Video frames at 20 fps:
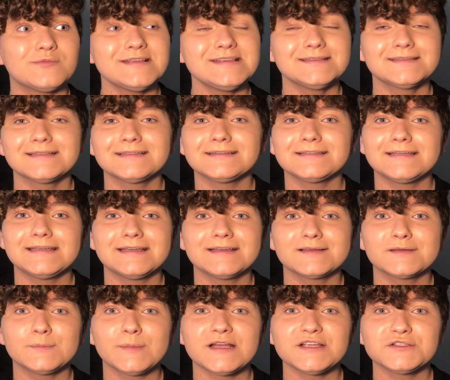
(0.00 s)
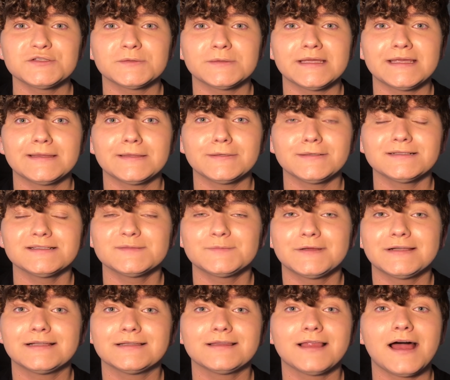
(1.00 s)
recently, especially, there has
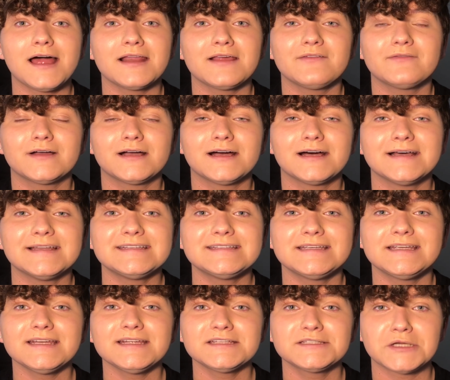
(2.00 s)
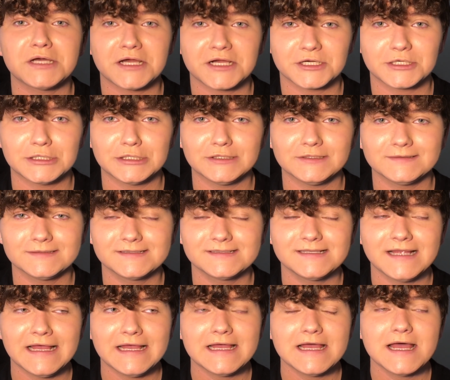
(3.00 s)
been a lot of uh, TikTokers
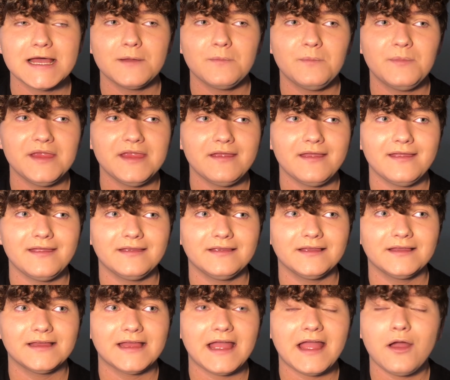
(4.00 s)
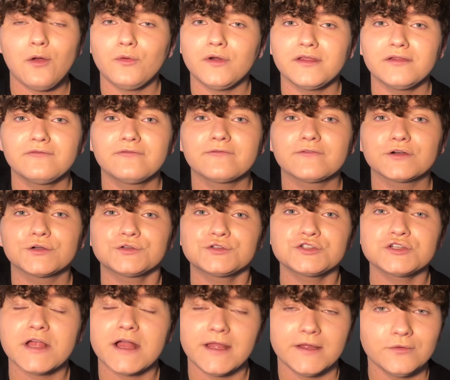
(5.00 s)
being outed for
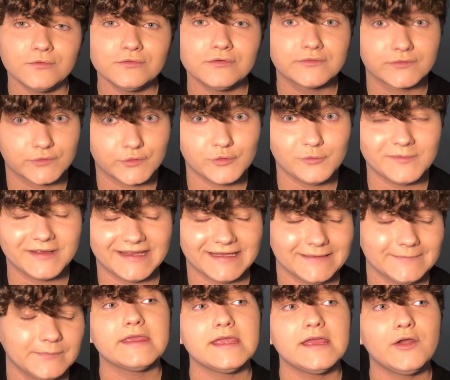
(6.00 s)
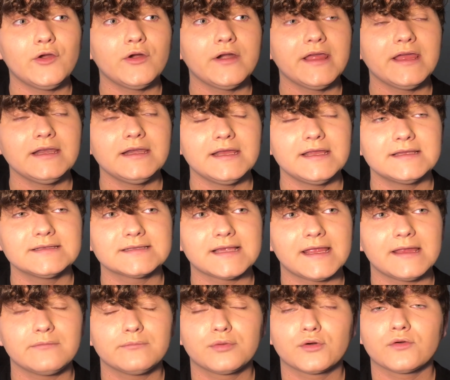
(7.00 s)
child grooming. The internet is
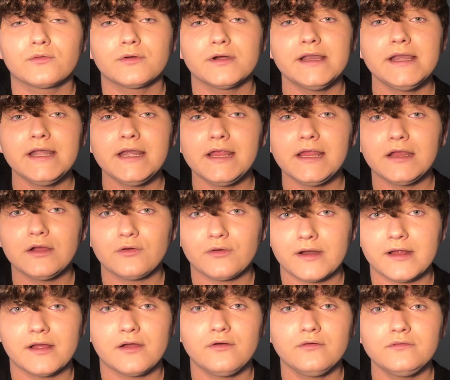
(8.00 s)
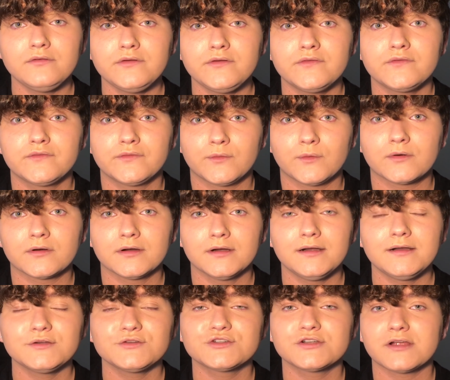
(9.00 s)
a breeding ground
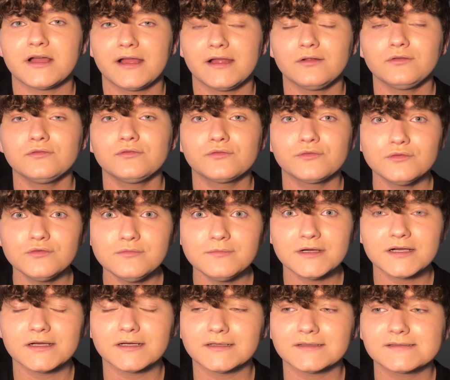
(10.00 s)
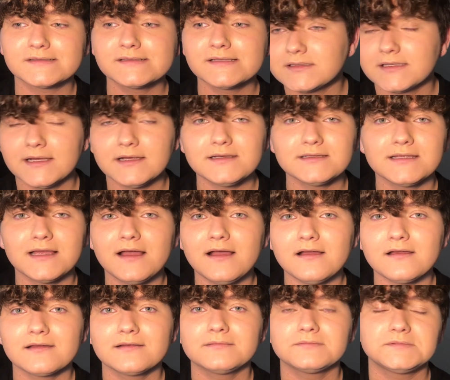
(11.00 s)
for child groomers.
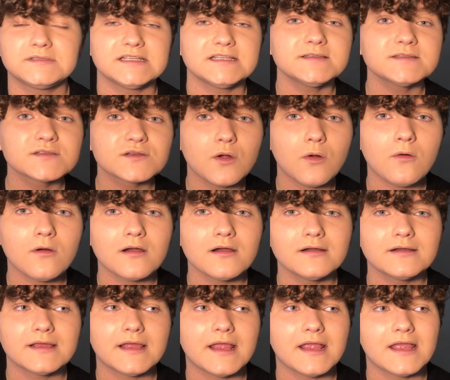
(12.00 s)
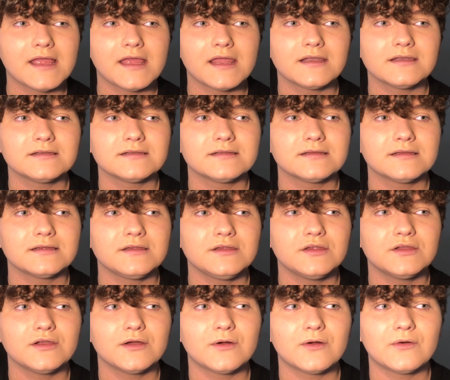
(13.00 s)
TikTok, Discord, and,
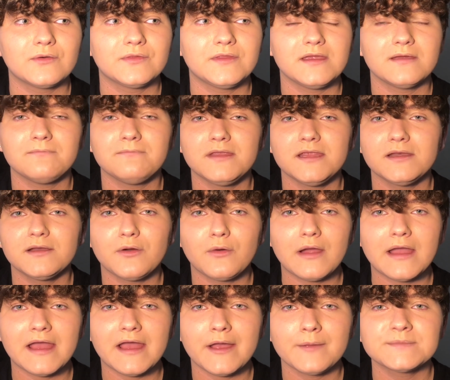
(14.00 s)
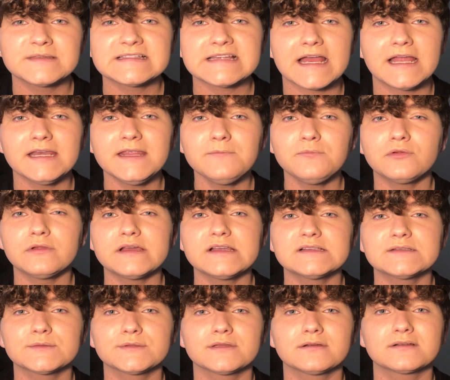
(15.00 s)
you know, the amino apps, any
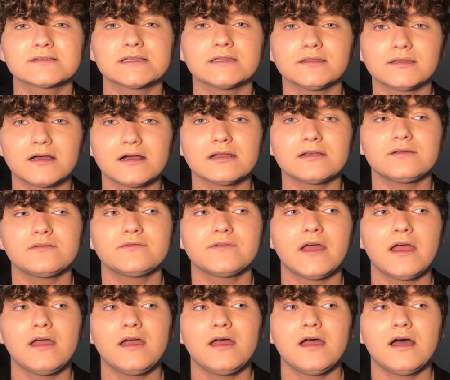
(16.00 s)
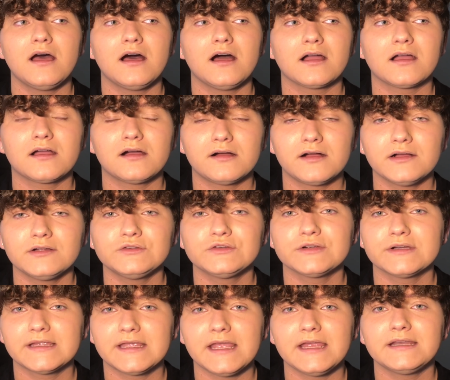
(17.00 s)
place where there's a lot of uh,
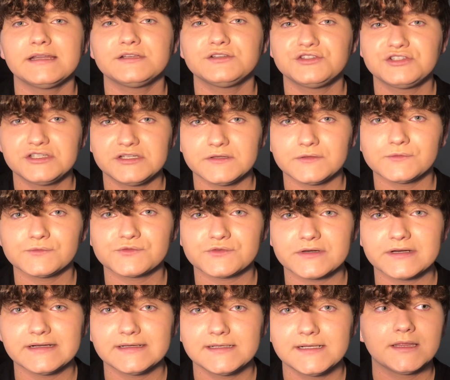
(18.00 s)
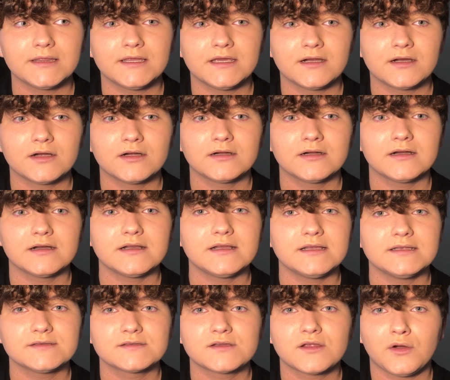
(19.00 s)
congregated children, there
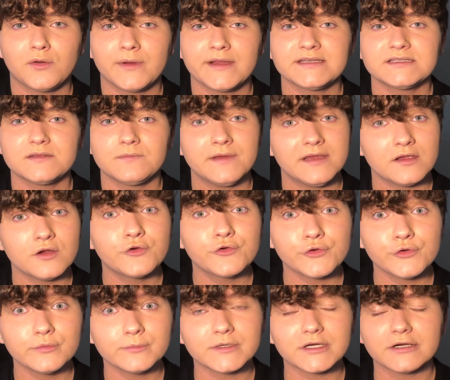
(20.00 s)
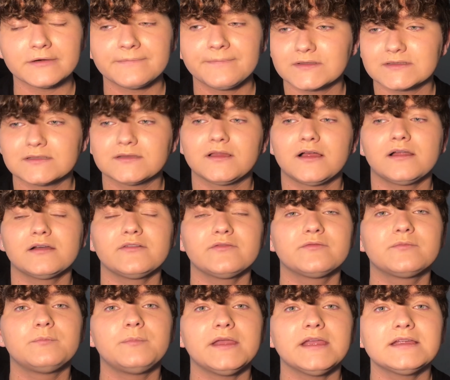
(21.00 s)
is going to be a groomer. There's a lot of
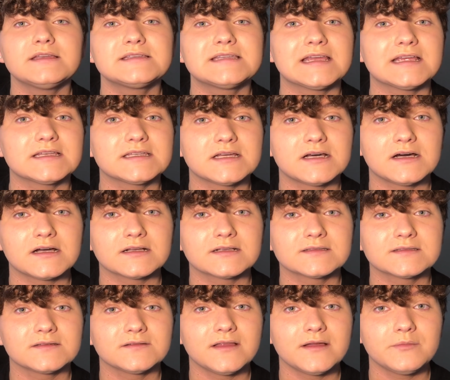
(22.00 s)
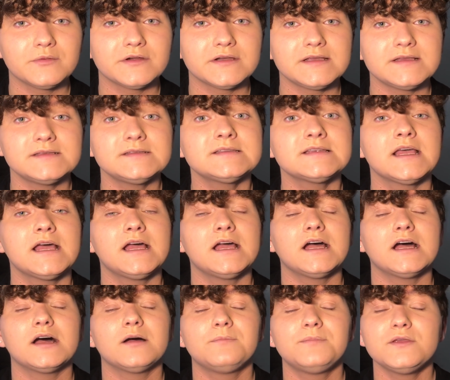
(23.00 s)
big TikTok celebrities
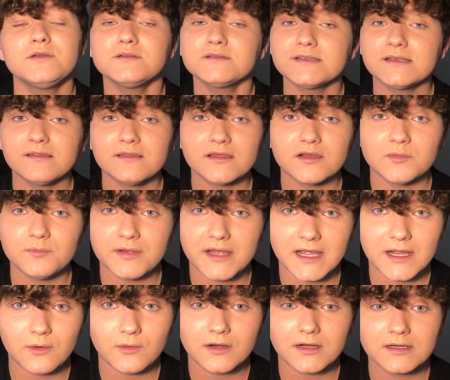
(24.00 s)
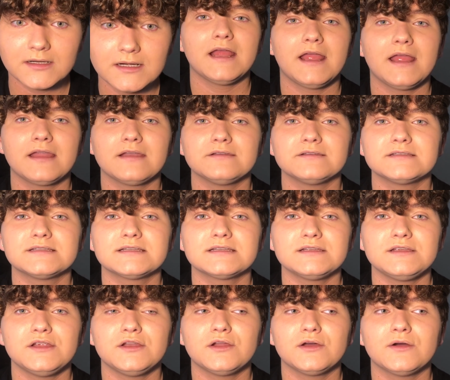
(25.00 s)
abusing their power and,
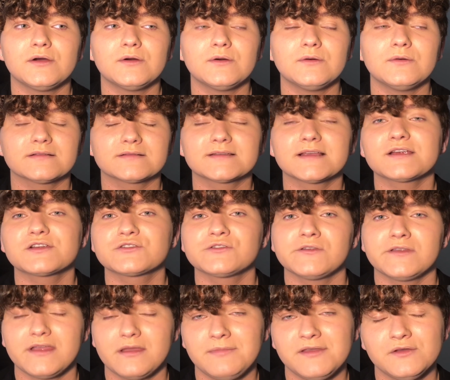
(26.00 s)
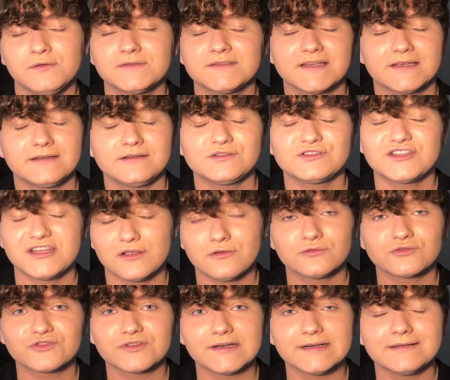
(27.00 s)
you know, sexually abusing
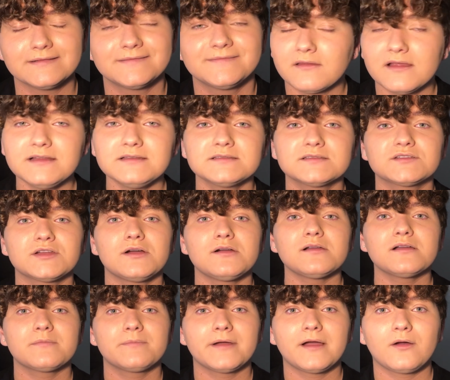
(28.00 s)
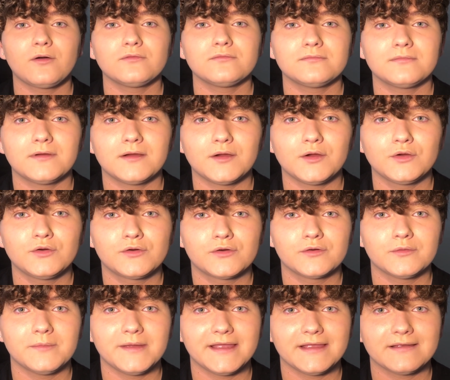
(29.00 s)
children. Let's talk about
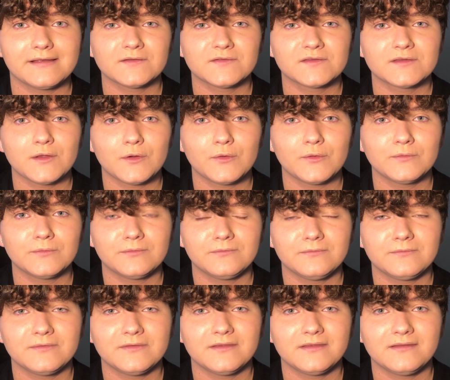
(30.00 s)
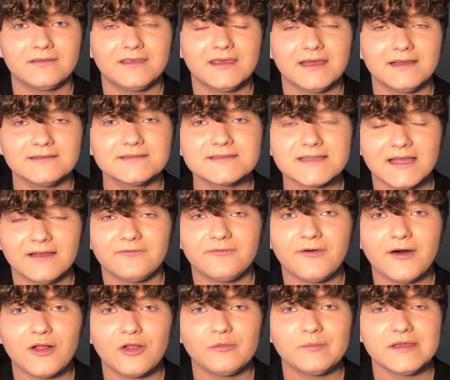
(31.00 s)
grooming so kids that
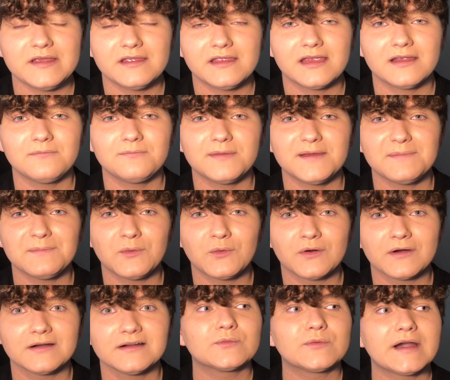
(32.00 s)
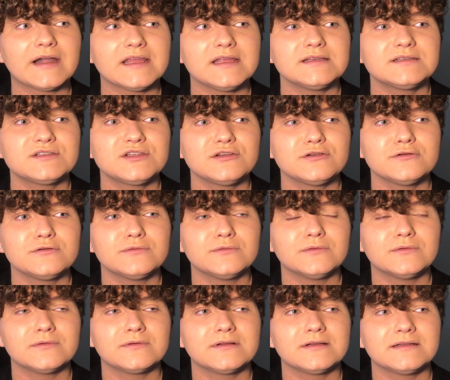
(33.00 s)
follow me can be more ready
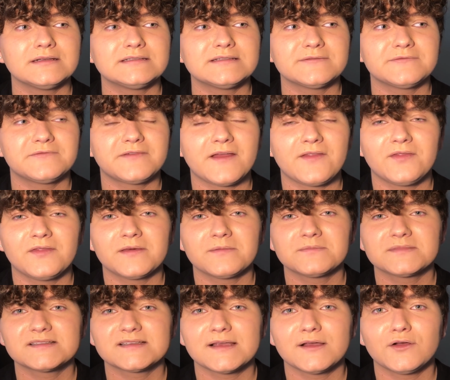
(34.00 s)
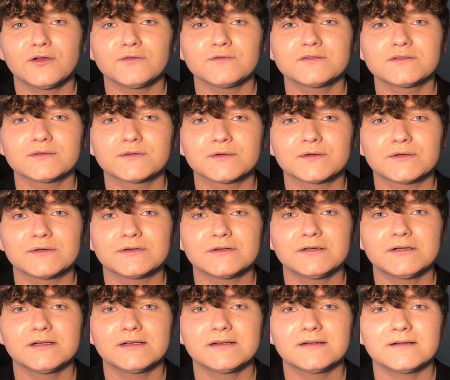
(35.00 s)
to defend themselves or
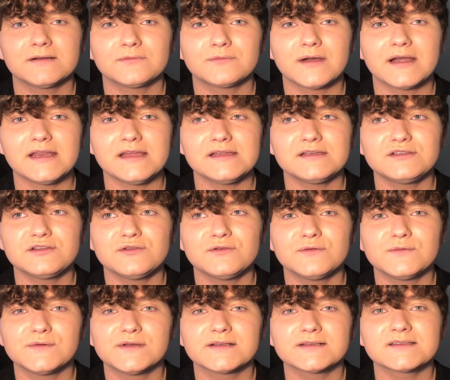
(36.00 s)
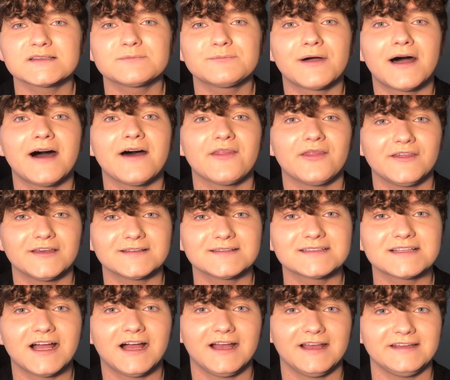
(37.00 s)
ready to spot the
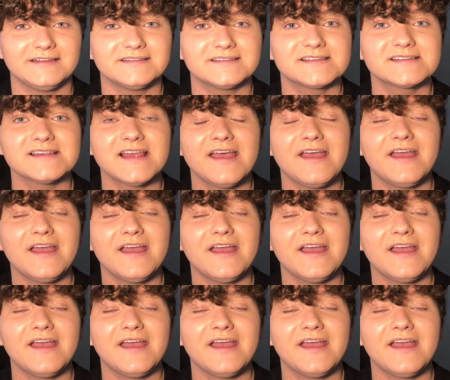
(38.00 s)
signs